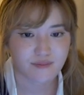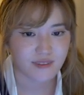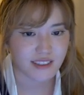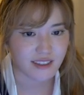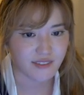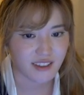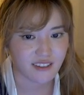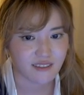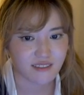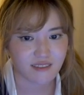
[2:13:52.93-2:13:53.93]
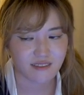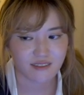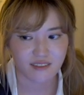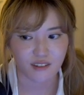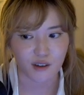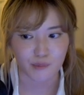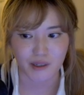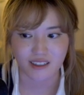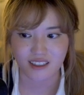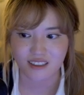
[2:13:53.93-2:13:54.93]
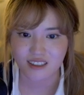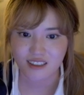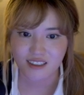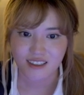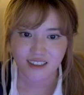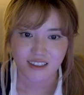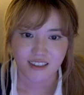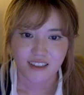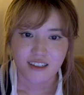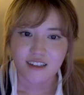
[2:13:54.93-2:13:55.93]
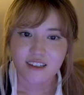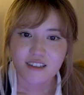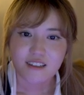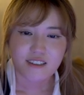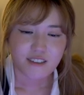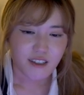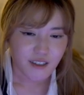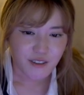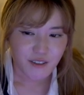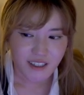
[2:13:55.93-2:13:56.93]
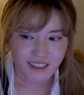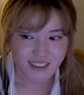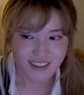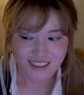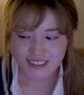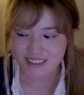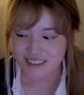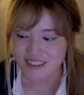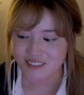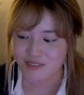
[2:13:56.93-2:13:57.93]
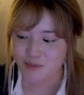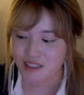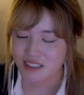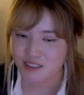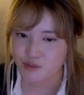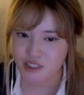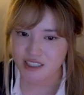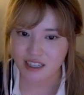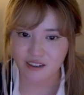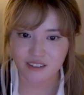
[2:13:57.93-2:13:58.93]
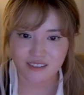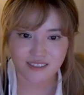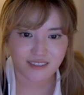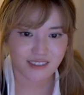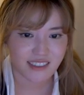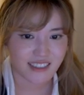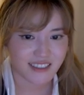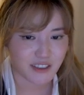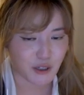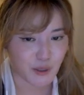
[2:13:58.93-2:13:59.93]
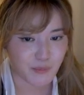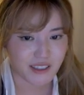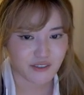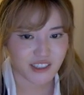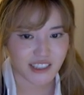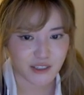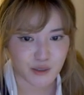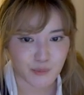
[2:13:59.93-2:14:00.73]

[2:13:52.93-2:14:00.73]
I definitely thought about it. So, please reach out. TLDR, please reach out to